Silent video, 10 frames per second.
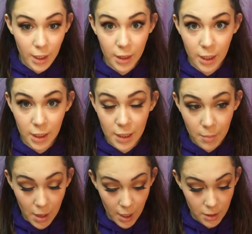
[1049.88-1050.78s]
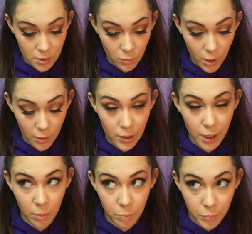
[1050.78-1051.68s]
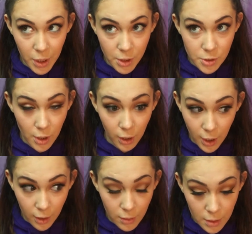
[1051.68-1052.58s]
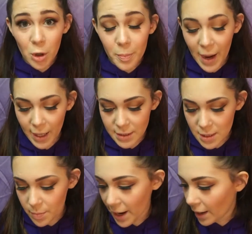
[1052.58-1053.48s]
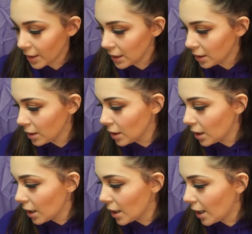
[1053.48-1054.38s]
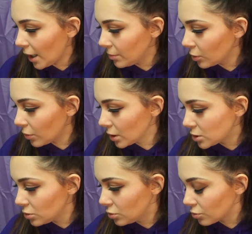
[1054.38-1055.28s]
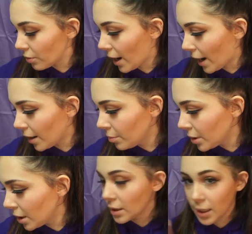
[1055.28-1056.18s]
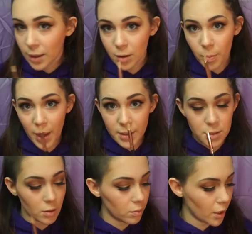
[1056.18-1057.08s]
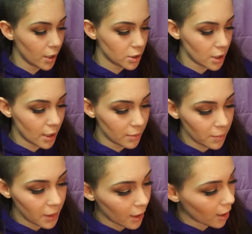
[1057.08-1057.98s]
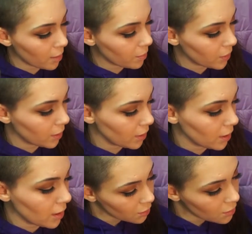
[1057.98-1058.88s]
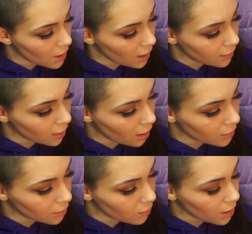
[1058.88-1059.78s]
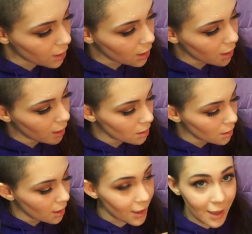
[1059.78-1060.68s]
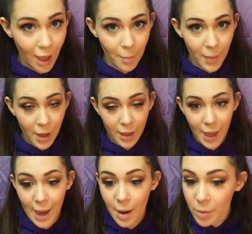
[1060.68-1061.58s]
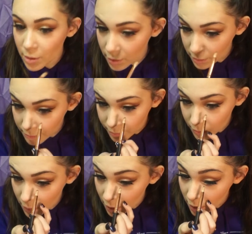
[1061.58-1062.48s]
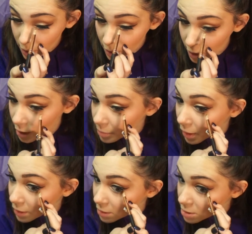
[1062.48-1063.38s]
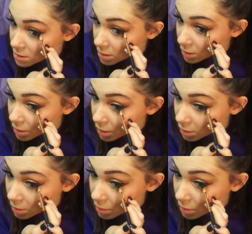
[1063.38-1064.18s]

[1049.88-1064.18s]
I like that. My eyes are watering like a bitch right now. I go back into the palette, and I'm going to grab a little pencil brush, and I'm gonna pick up two, and the other one is Camel, and I'm kind of just gonna